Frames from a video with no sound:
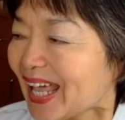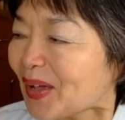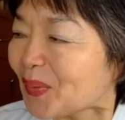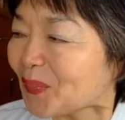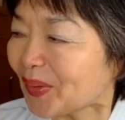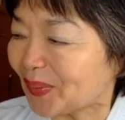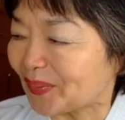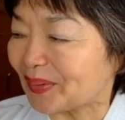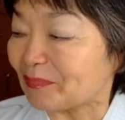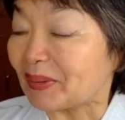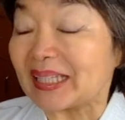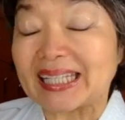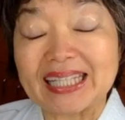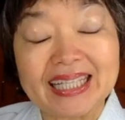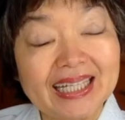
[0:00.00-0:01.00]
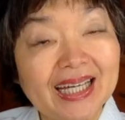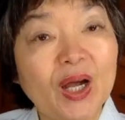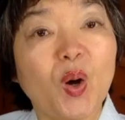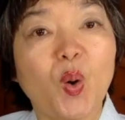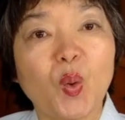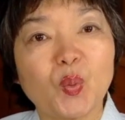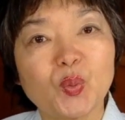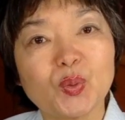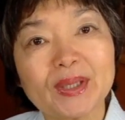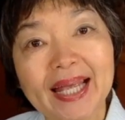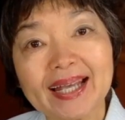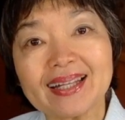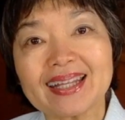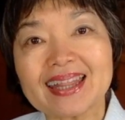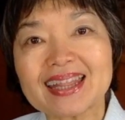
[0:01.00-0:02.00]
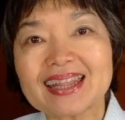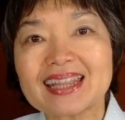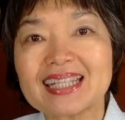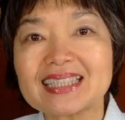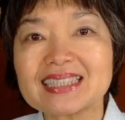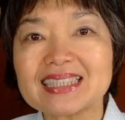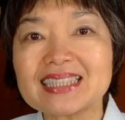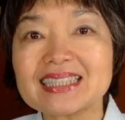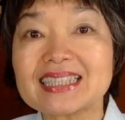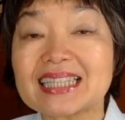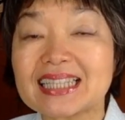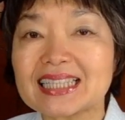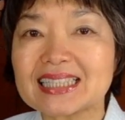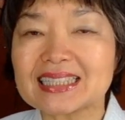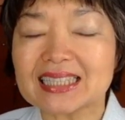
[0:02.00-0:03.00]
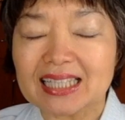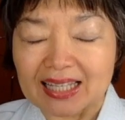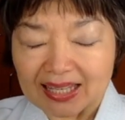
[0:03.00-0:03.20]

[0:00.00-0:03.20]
Well, but here ofuda, this is this